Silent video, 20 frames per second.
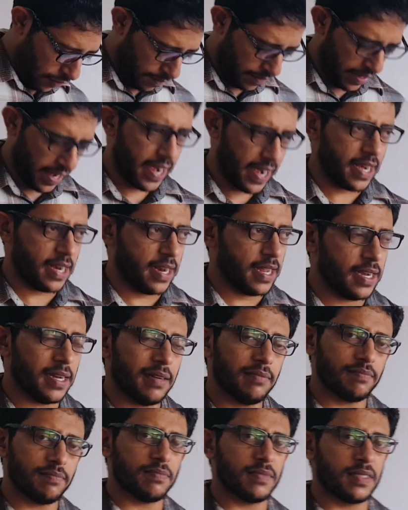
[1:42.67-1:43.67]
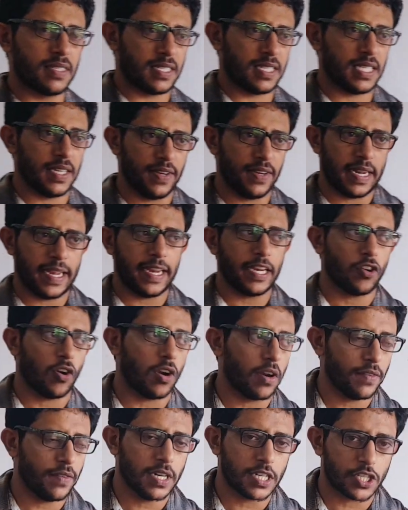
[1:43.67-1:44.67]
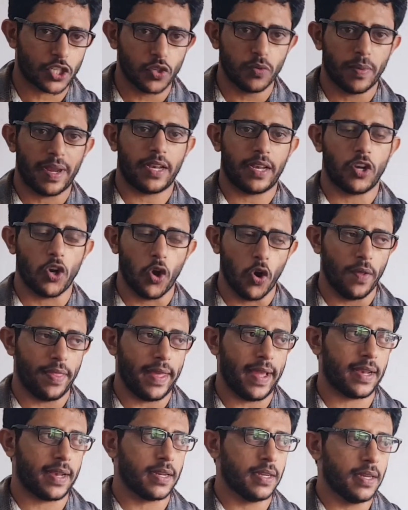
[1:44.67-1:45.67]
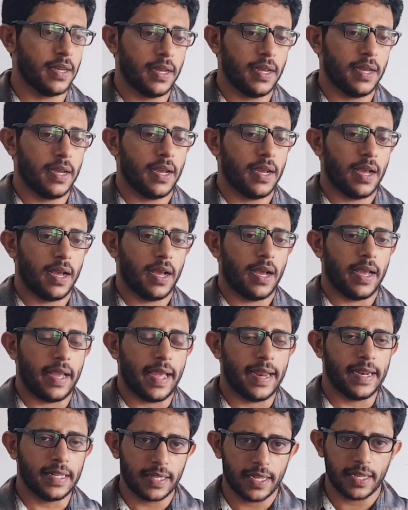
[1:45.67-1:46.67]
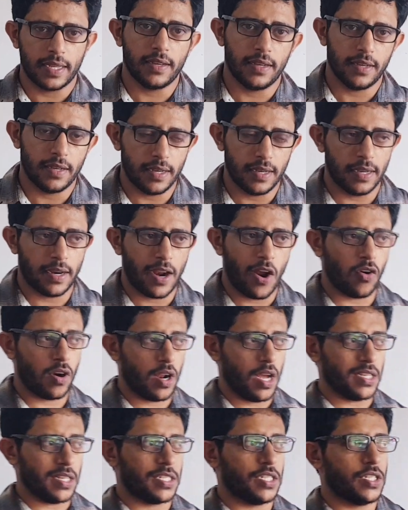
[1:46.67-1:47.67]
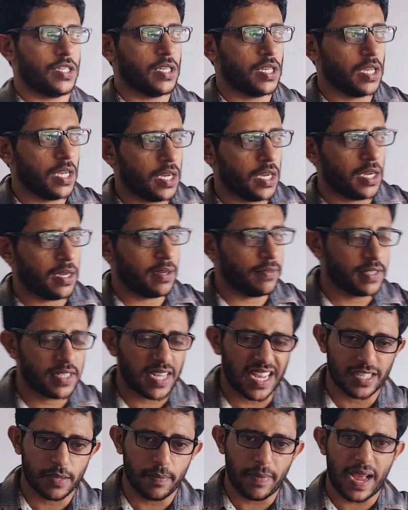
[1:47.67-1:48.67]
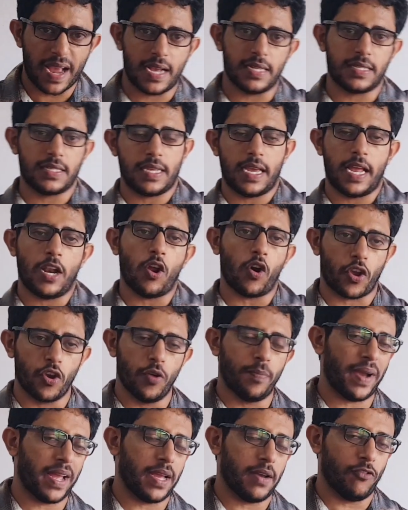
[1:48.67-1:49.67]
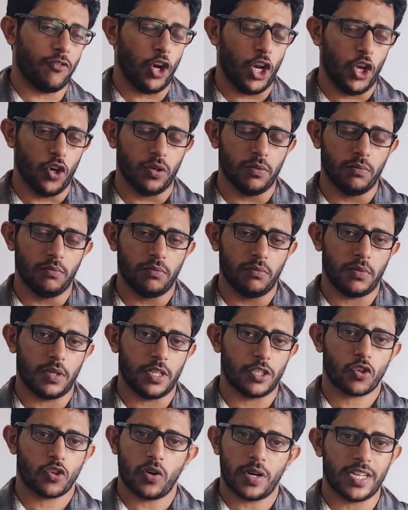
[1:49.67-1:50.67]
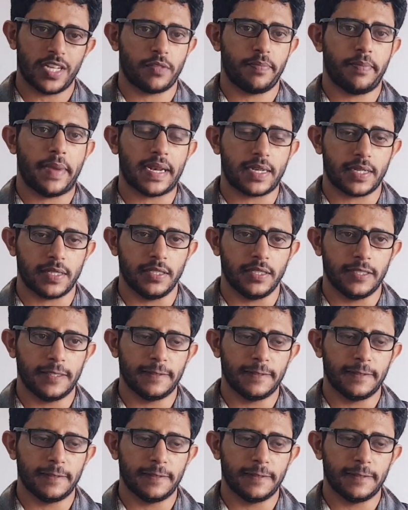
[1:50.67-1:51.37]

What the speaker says: grade 7-8 onwards, you might know that anything around us which has a mass and occupy a volume is called as matter,